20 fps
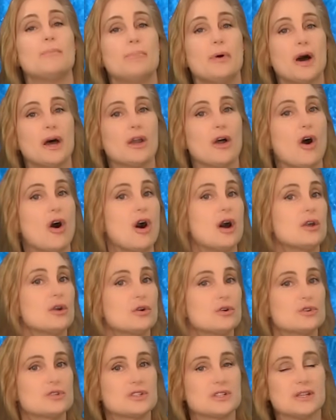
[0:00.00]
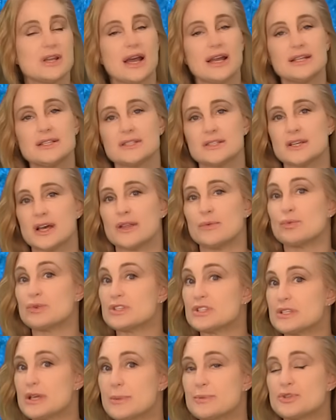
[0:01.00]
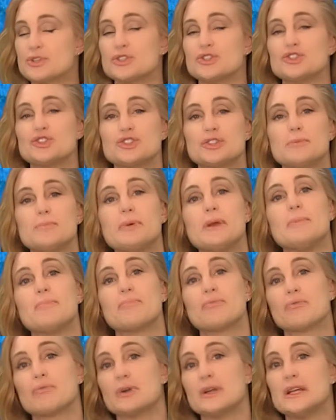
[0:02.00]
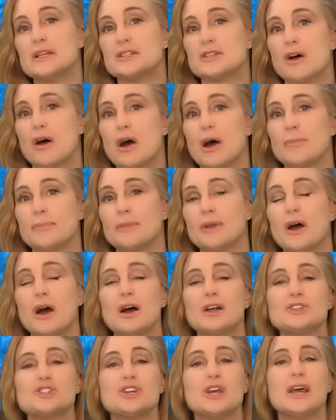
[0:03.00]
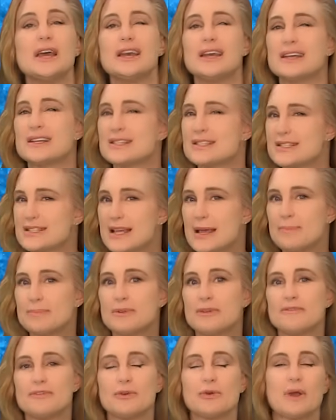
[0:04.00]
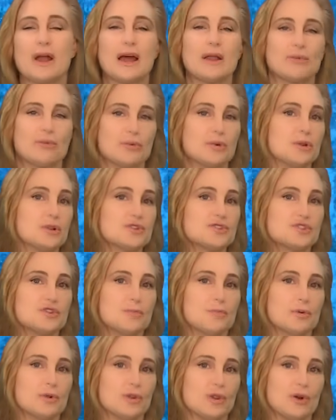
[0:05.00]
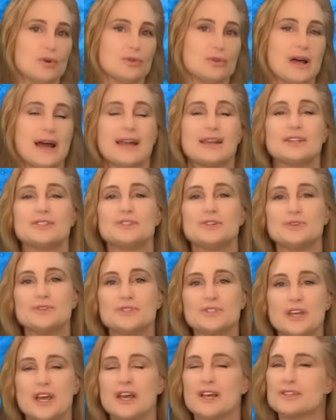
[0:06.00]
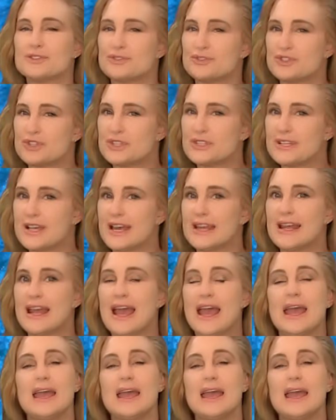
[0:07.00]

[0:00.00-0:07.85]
But on Earth's night side, reception should be pretty top notch, except if you're at super low latitudes. So just kind of